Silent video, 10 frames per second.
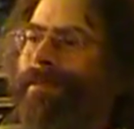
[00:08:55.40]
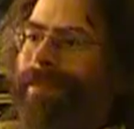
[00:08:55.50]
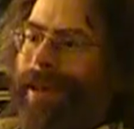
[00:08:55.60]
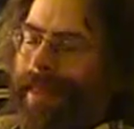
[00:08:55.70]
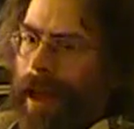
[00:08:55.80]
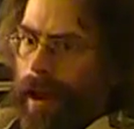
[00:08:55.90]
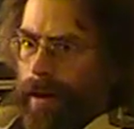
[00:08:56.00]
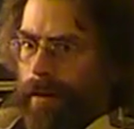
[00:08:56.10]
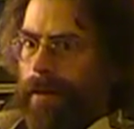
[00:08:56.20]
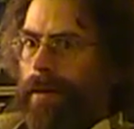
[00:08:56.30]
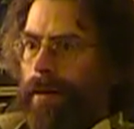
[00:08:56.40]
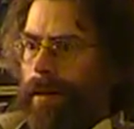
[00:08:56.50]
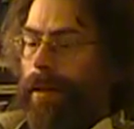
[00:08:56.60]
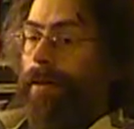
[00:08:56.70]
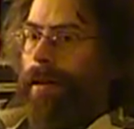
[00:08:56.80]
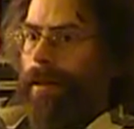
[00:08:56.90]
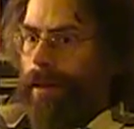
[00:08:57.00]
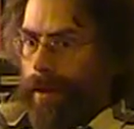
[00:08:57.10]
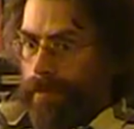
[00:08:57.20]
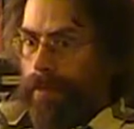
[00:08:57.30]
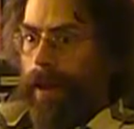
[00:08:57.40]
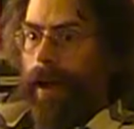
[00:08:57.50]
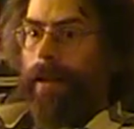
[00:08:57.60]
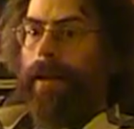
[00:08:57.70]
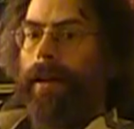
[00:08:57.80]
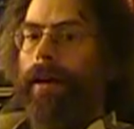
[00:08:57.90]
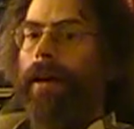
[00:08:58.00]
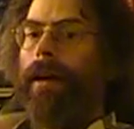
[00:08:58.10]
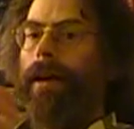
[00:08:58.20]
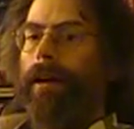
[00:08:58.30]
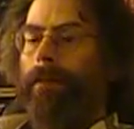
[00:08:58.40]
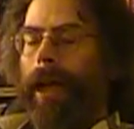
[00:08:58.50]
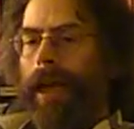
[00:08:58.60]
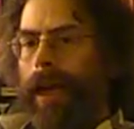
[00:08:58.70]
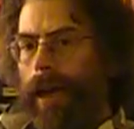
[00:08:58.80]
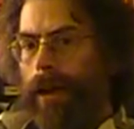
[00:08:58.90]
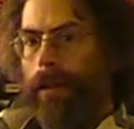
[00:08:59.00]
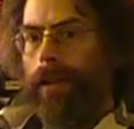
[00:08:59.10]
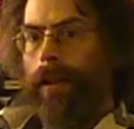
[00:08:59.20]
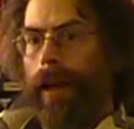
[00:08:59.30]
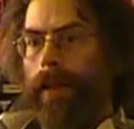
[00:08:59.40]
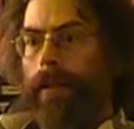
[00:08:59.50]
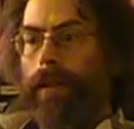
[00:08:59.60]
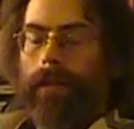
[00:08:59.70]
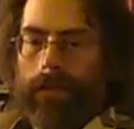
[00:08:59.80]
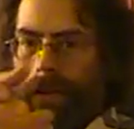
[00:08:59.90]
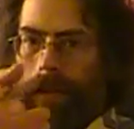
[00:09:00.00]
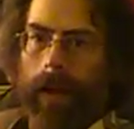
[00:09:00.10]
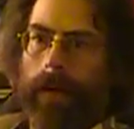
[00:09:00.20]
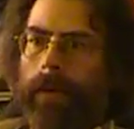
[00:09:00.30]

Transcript: But then, there is the complexity in a mechanical sense, just like